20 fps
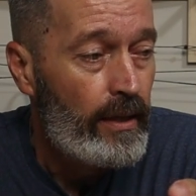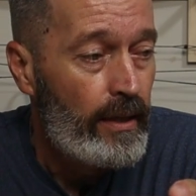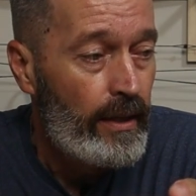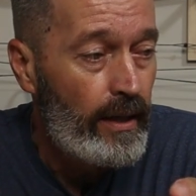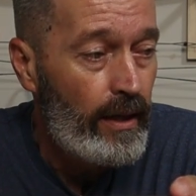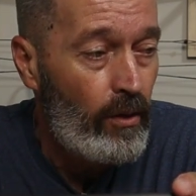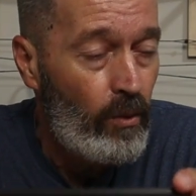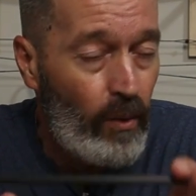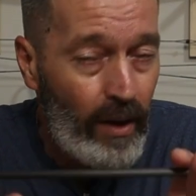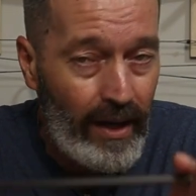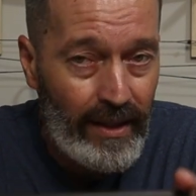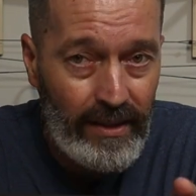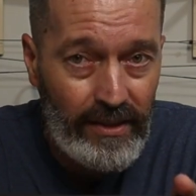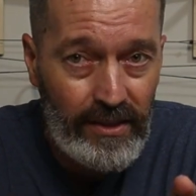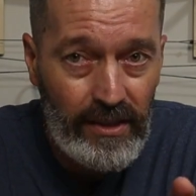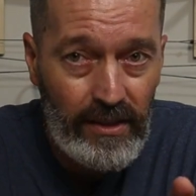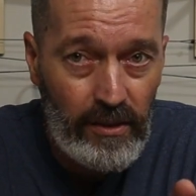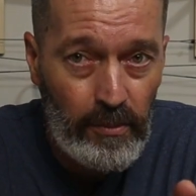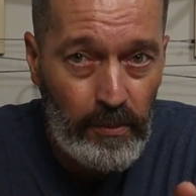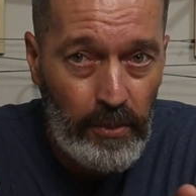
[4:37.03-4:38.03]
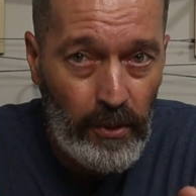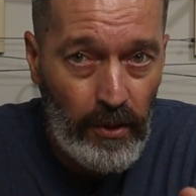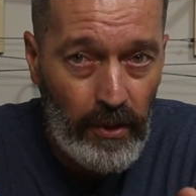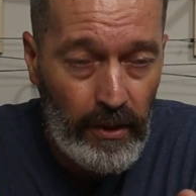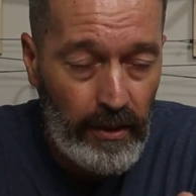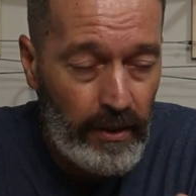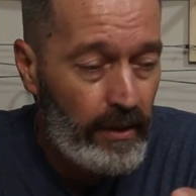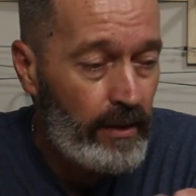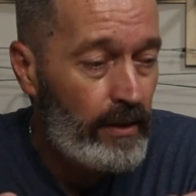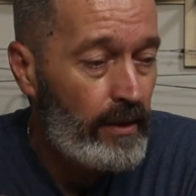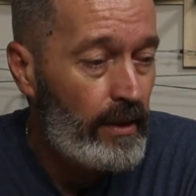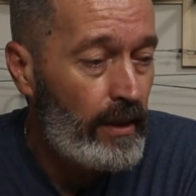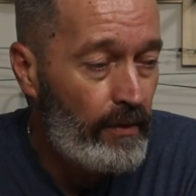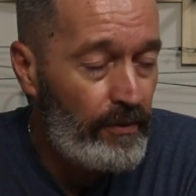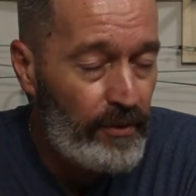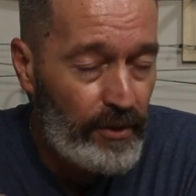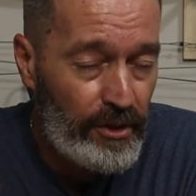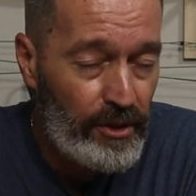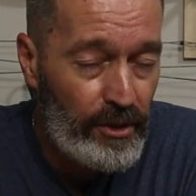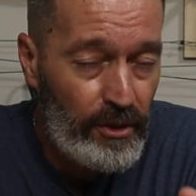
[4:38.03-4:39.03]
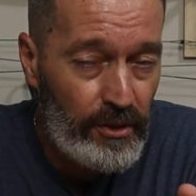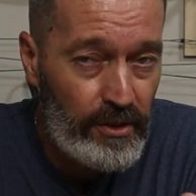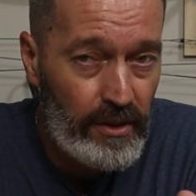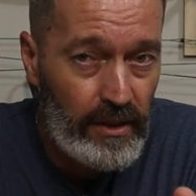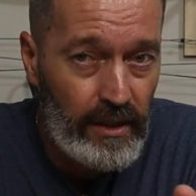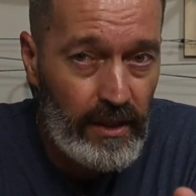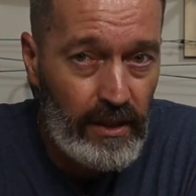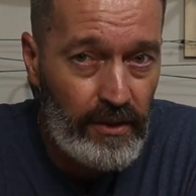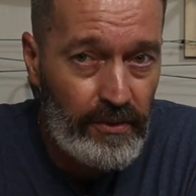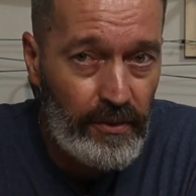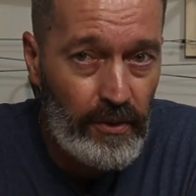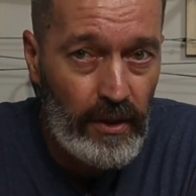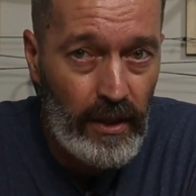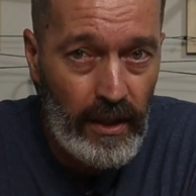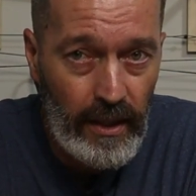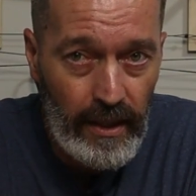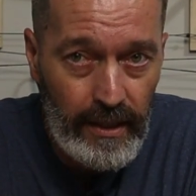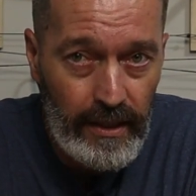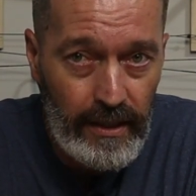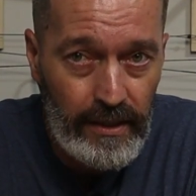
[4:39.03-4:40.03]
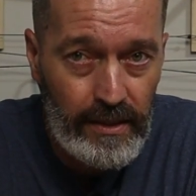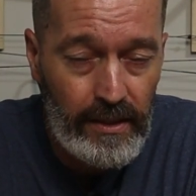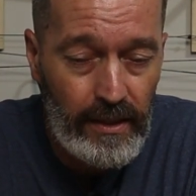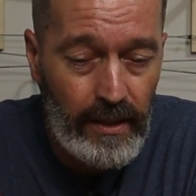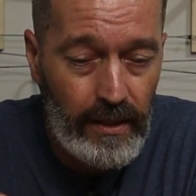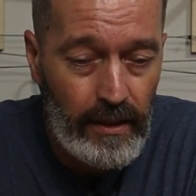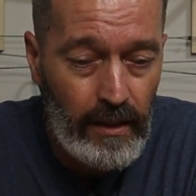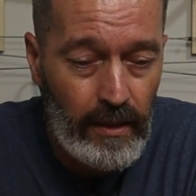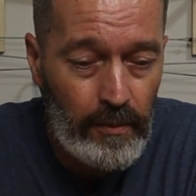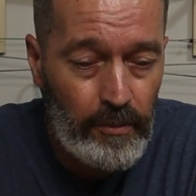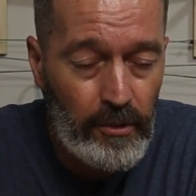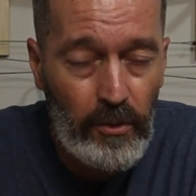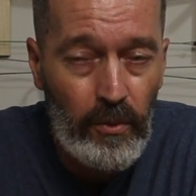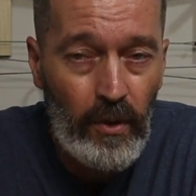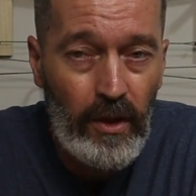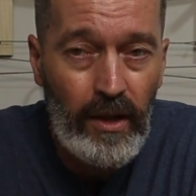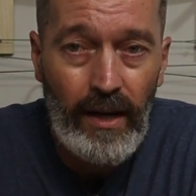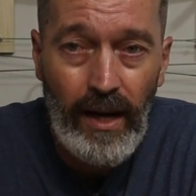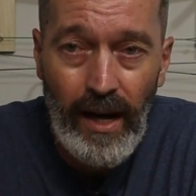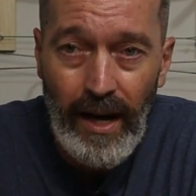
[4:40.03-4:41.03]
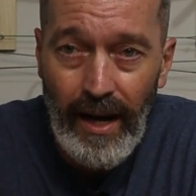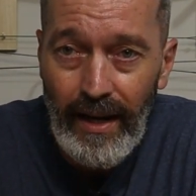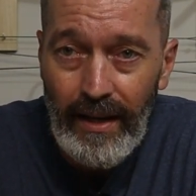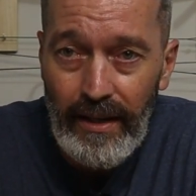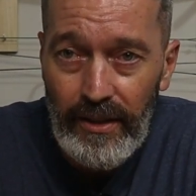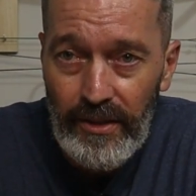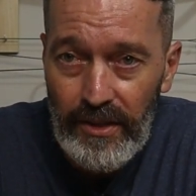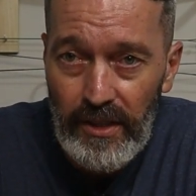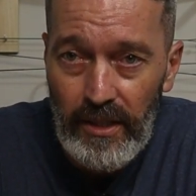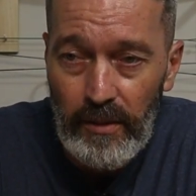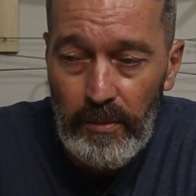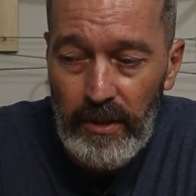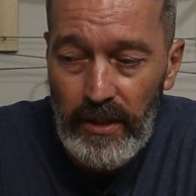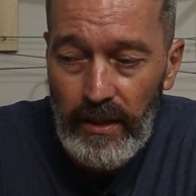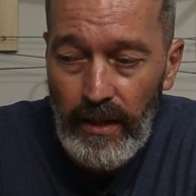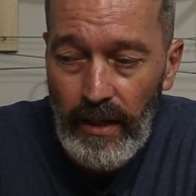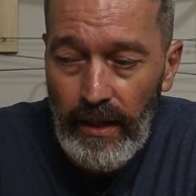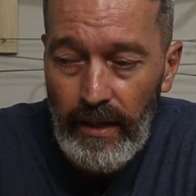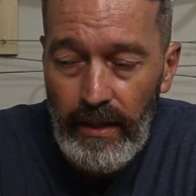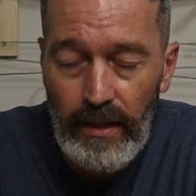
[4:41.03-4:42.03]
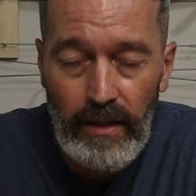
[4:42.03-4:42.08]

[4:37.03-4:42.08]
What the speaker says: Now, why this is important, if you're using these for a hunting setup, you want a higher GPI.